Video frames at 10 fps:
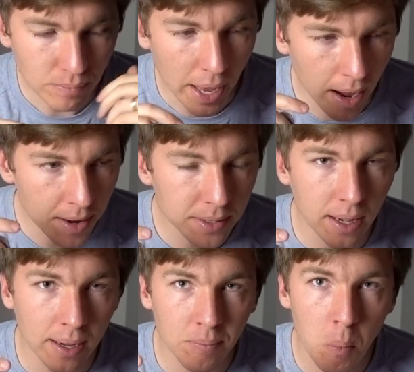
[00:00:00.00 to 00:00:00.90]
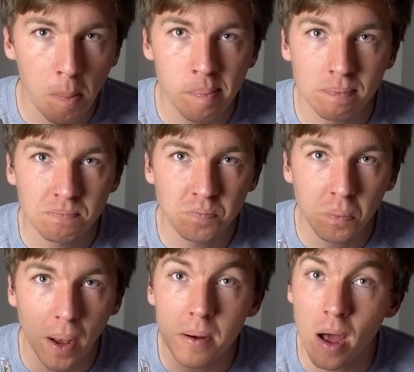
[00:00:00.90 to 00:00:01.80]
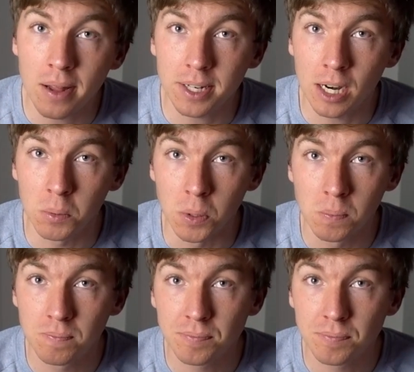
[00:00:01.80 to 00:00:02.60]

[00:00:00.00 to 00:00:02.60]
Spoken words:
I gotta say, not terrible.